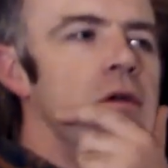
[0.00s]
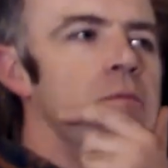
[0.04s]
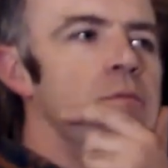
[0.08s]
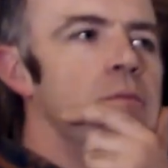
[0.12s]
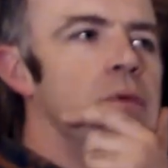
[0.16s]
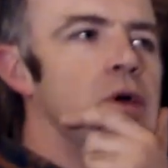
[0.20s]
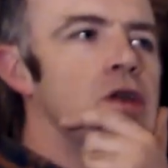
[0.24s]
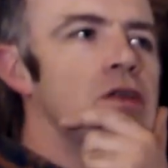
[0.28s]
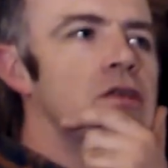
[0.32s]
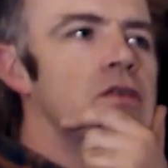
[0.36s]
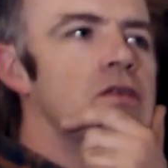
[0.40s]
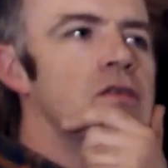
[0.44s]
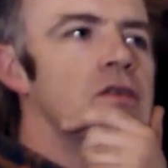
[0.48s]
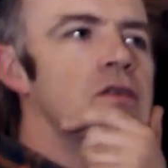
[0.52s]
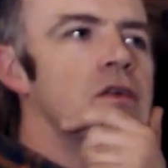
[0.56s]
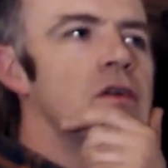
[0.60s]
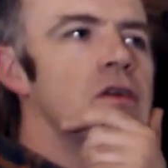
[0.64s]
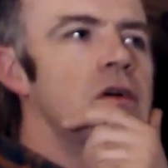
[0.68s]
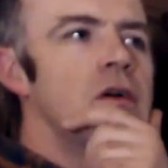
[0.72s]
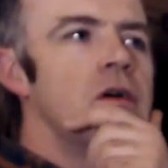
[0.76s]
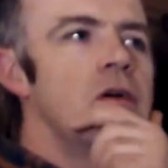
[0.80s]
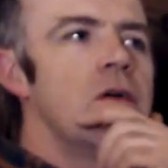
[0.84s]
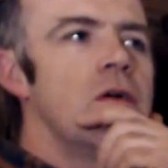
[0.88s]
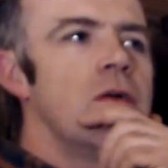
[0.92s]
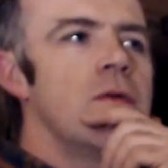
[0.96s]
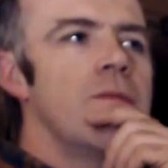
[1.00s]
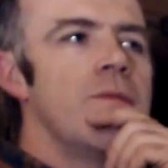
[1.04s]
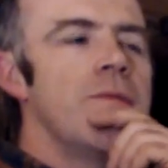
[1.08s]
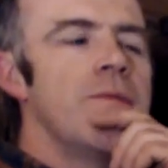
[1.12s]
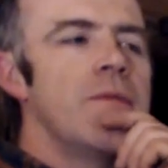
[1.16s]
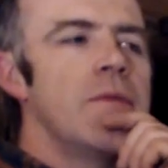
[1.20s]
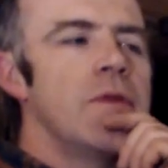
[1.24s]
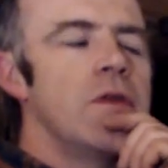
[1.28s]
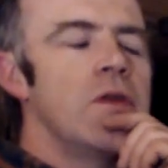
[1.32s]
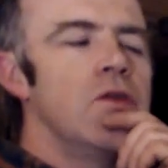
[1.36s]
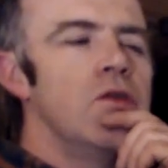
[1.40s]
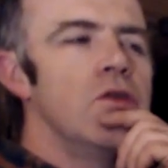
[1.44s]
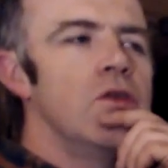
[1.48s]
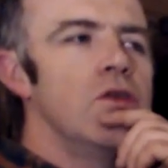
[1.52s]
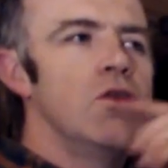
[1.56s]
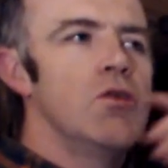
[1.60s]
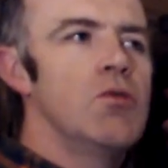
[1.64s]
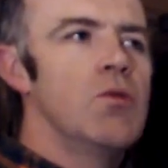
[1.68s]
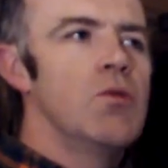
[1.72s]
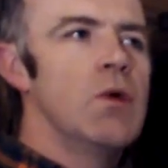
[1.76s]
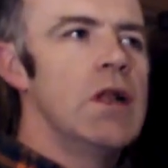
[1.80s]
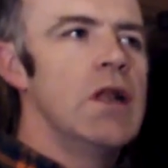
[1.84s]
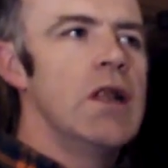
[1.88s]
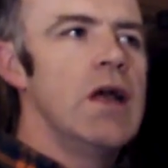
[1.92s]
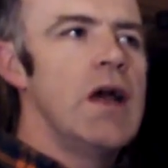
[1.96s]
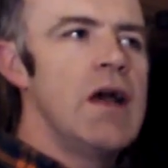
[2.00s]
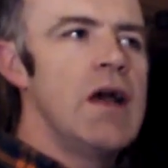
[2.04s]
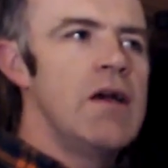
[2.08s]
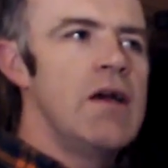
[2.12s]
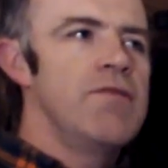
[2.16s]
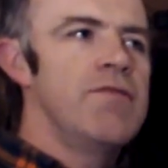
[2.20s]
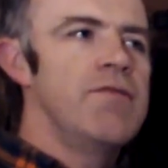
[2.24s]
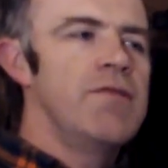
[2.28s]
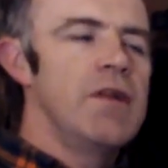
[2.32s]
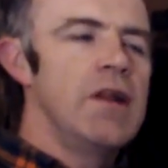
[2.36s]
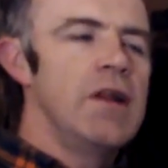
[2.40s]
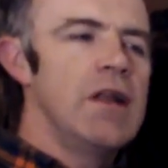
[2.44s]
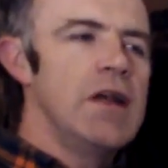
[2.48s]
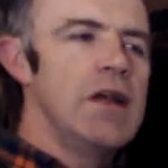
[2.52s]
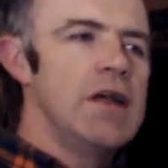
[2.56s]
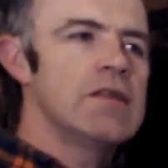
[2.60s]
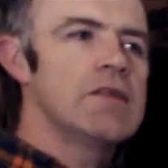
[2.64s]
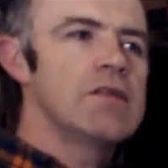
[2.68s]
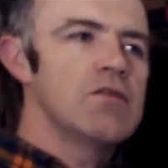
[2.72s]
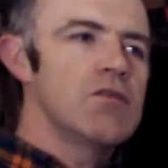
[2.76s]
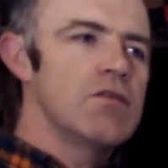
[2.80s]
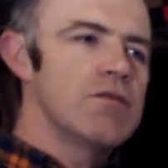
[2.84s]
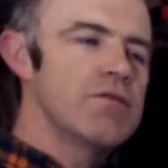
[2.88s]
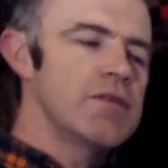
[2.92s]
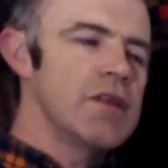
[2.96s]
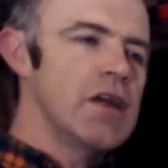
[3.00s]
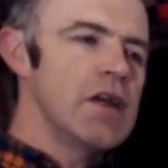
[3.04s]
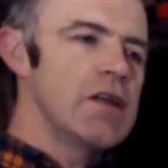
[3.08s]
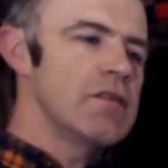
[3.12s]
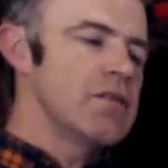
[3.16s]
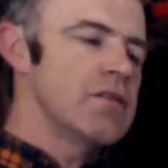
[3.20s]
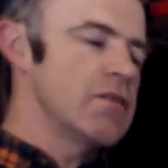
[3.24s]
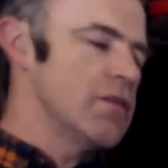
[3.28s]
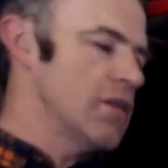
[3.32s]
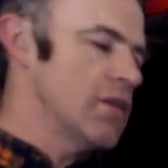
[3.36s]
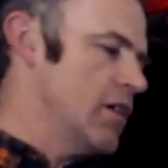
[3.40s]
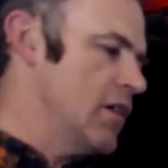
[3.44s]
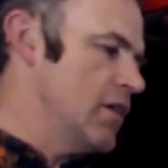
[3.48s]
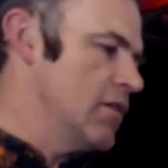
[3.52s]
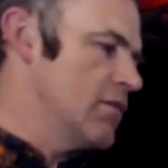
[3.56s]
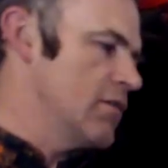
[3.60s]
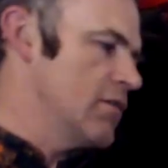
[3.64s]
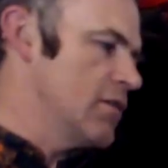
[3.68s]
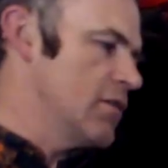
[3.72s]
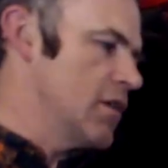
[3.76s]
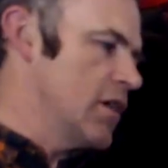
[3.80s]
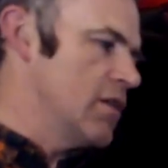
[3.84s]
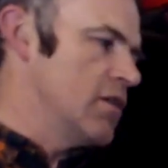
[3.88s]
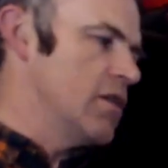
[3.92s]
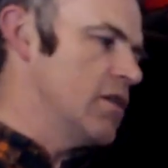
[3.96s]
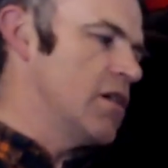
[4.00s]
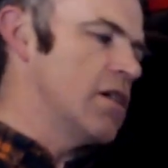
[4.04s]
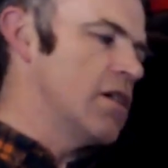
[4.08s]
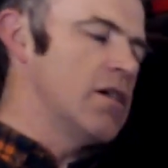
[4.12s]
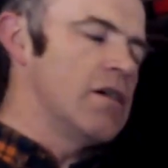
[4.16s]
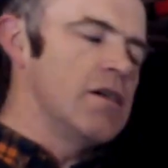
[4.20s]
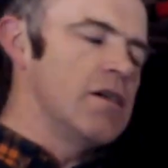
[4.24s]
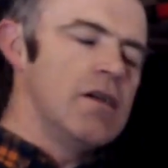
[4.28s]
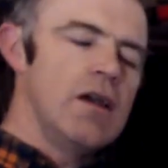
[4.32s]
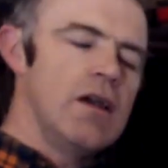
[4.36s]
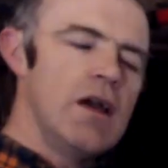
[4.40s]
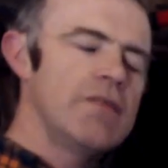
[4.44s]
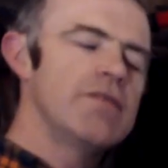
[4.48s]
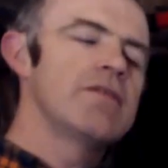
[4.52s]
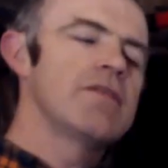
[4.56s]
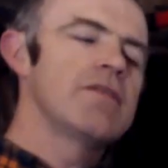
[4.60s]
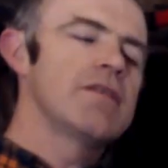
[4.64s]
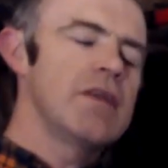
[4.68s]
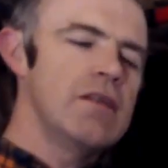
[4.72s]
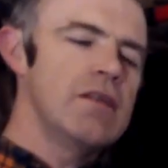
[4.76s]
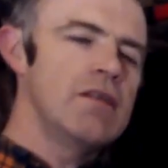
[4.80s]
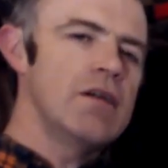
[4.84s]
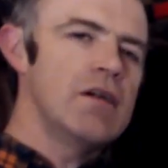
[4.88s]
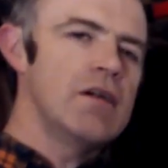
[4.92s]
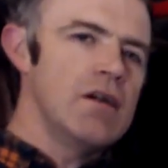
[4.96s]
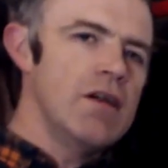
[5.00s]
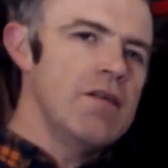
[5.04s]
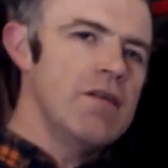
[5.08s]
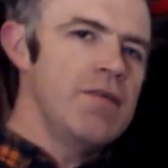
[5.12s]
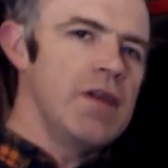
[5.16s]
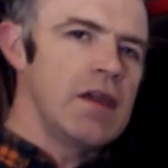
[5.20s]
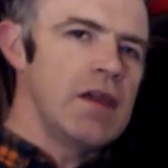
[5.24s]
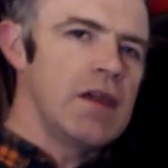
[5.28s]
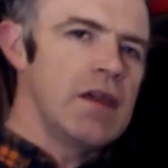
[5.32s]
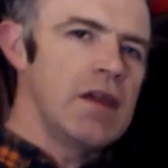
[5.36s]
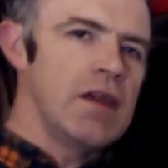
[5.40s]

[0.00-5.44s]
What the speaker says: But you will have less of that antenna effect.